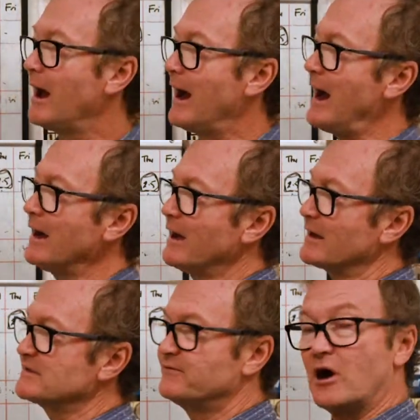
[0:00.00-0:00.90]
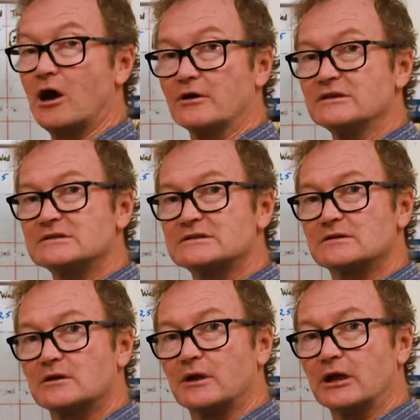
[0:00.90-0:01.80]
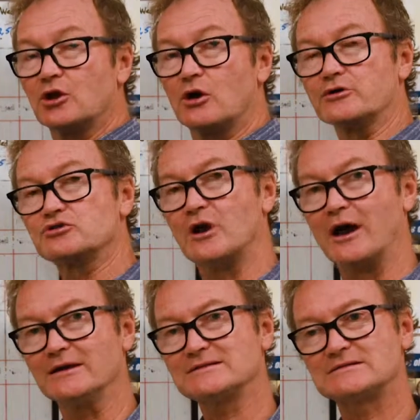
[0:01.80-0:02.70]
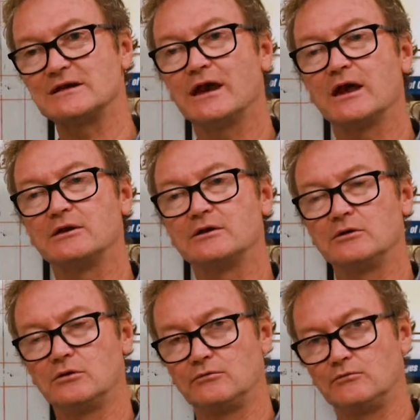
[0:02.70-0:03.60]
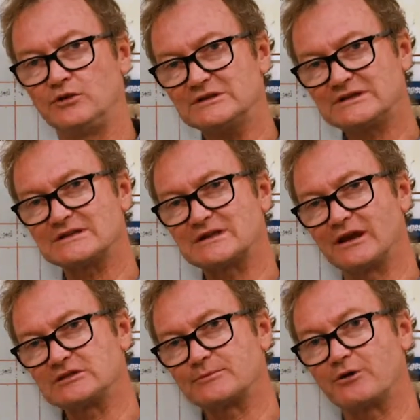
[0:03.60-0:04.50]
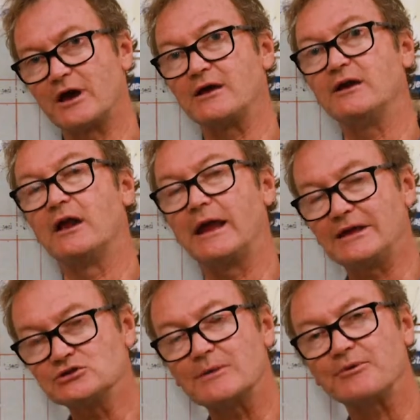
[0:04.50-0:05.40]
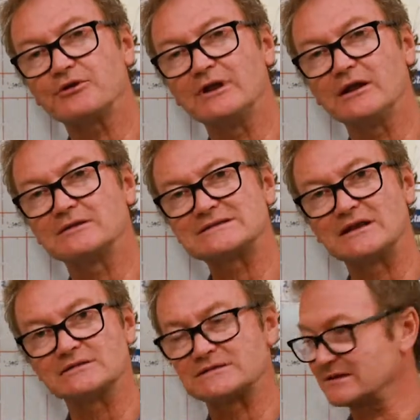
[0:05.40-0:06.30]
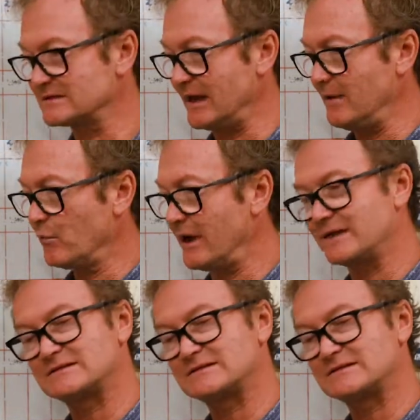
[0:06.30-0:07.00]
ARCAS virus, in contrast, this gets electroporated into epithelial cells in the same way